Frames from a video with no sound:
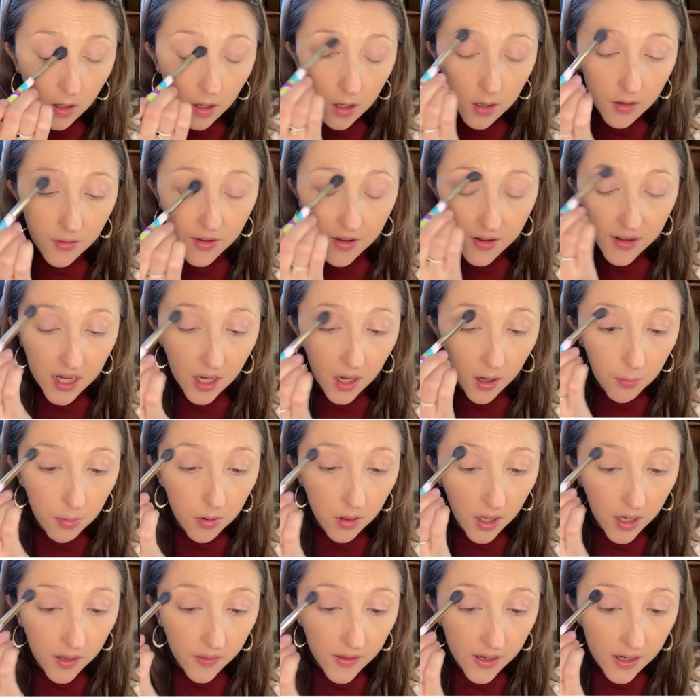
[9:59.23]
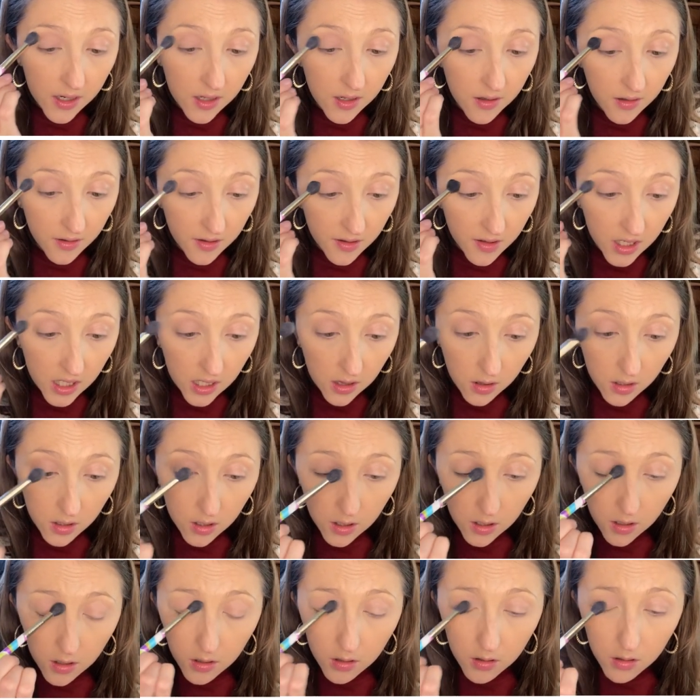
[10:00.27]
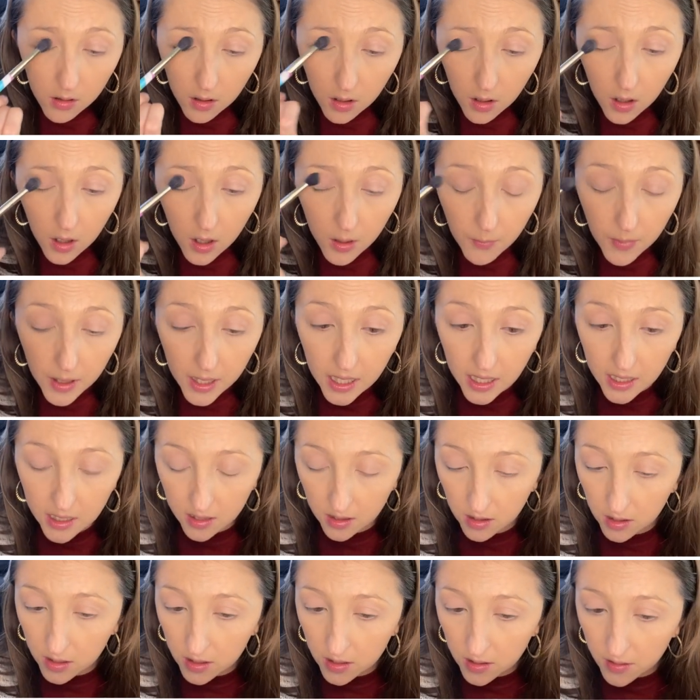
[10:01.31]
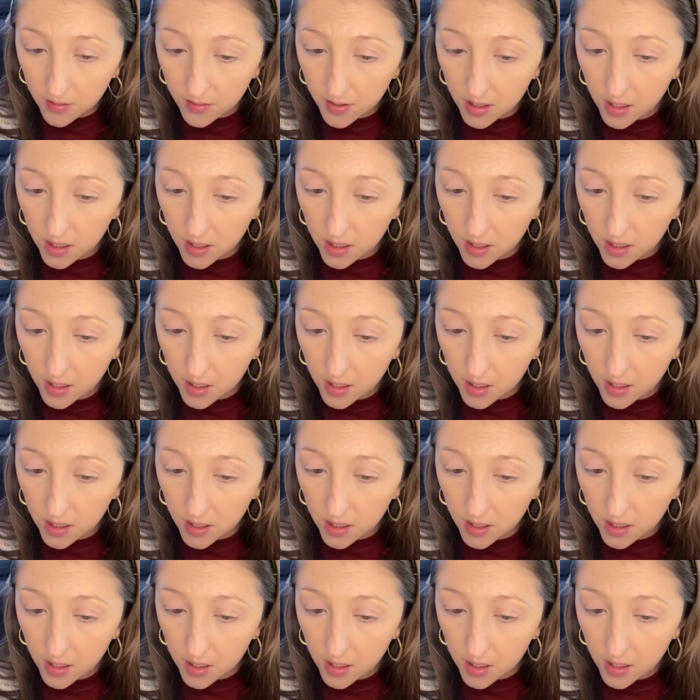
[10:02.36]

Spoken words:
since I applied that concealer on my eyelids, and